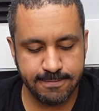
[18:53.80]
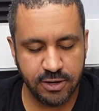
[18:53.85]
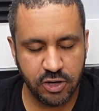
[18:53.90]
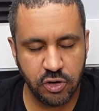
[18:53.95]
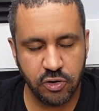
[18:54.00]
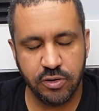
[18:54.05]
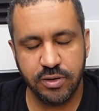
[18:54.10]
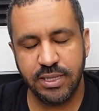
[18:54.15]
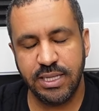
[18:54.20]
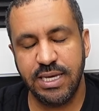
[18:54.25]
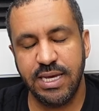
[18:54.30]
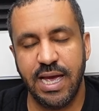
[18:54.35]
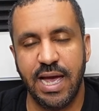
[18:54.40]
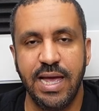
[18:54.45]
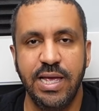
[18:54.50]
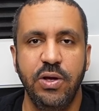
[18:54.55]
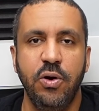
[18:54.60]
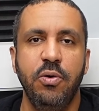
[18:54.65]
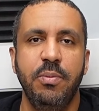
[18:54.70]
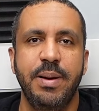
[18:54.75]
Currently,
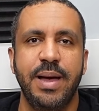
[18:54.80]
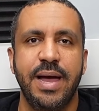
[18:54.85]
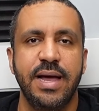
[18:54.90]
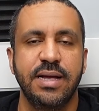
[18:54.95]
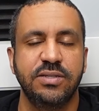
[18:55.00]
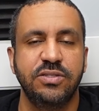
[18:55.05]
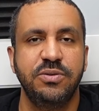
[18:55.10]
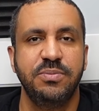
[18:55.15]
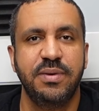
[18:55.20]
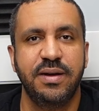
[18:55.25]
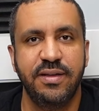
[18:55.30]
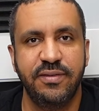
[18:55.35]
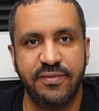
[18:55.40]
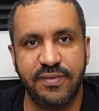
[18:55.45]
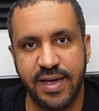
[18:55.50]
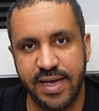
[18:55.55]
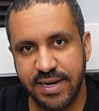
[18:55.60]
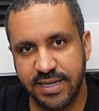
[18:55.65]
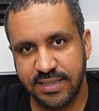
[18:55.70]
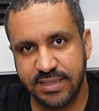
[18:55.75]
I go back to my
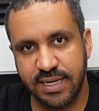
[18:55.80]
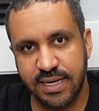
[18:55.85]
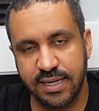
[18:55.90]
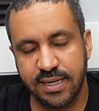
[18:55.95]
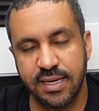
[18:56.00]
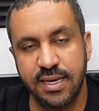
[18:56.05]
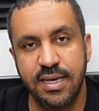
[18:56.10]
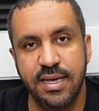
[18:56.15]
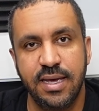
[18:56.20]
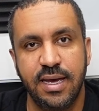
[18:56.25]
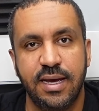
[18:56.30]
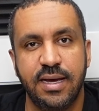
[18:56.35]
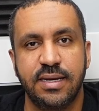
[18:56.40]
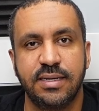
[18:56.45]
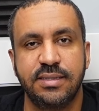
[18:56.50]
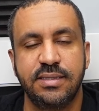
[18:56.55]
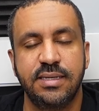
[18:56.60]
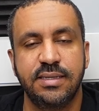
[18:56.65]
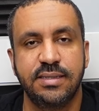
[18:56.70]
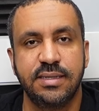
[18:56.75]
Fanatec
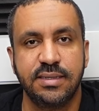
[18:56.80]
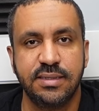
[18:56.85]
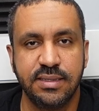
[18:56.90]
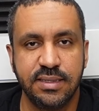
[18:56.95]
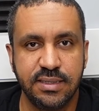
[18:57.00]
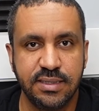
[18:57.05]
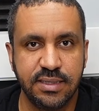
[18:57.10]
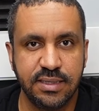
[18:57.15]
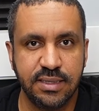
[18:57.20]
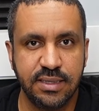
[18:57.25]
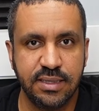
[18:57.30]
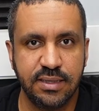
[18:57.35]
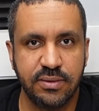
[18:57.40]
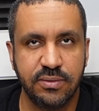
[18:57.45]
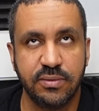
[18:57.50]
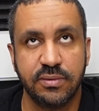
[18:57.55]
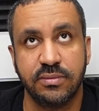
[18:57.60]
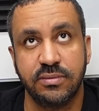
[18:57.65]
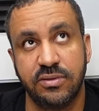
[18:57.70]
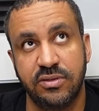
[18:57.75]
CSL-DD,
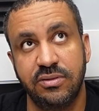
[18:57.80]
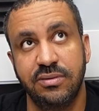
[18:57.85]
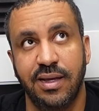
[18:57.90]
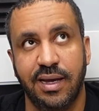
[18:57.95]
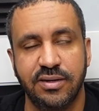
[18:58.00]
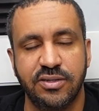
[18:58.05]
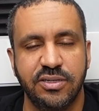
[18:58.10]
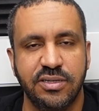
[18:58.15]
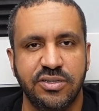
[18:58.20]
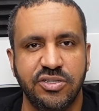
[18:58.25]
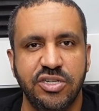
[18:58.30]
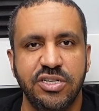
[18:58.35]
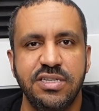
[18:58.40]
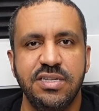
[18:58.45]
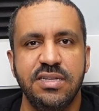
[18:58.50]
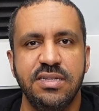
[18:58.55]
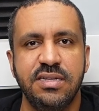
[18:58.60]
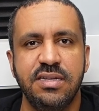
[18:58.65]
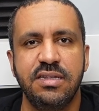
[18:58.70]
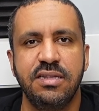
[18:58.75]
or actually
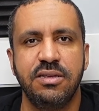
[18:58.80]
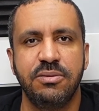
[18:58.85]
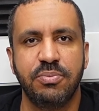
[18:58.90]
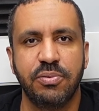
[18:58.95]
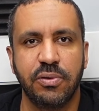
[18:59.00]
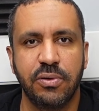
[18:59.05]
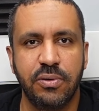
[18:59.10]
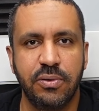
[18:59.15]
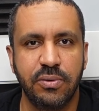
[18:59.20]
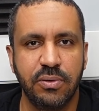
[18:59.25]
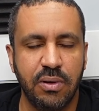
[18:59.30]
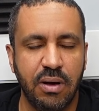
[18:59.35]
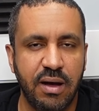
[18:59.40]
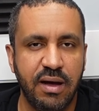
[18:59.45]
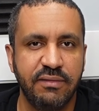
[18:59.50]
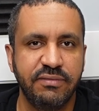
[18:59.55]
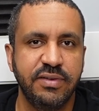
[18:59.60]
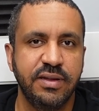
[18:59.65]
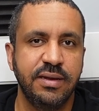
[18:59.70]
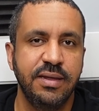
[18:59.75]
GT-DD Pro
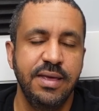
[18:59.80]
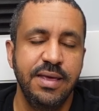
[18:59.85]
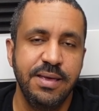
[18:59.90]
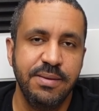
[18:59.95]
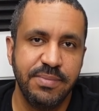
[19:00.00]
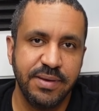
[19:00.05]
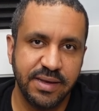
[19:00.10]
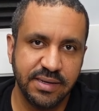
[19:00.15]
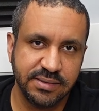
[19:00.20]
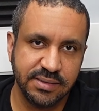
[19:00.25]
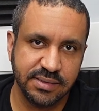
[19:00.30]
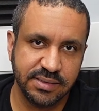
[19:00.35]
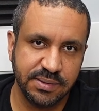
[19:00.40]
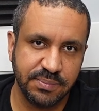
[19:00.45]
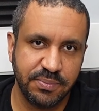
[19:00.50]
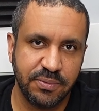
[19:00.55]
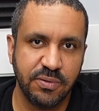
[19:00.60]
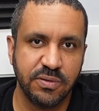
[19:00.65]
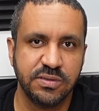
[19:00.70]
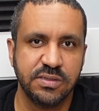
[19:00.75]
often, because it
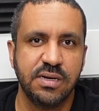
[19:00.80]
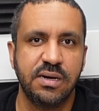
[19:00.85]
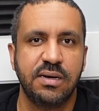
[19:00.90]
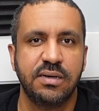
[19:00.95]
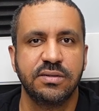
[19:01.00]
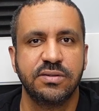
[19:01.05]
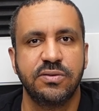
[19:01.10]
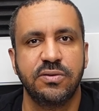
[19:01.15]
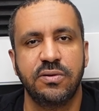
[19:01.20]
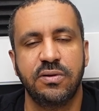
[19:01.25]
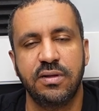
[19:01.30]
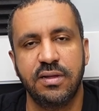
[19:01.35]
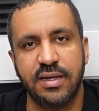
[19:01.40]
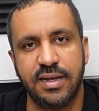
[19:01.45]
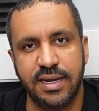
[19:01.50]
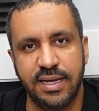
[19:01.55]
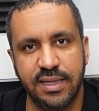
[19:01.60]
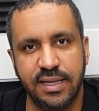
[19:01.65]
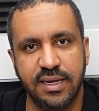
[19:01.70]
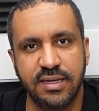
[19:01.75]
supports console
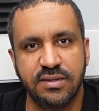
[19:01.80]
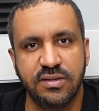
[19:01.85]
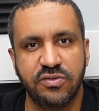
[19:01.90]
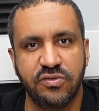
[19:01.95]
and I like to